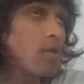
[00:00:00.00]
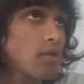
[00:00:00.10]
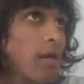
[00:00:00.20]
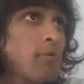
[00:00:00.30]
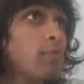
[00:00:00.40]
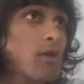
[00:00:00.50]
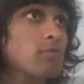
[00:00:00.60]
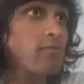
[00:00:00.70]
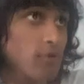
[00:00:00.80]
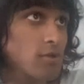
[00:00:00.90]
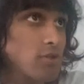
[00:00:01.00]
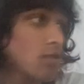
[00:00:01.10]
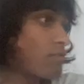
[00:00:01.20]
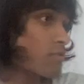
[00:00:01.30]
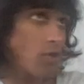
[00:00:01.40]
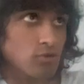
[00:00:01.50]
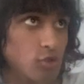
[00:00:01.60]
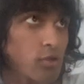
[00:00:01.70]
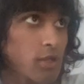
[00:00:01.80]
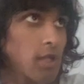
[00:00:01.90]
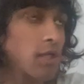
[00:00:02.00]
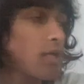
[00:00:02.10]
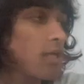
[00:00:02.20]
Now we want to reverse the result string,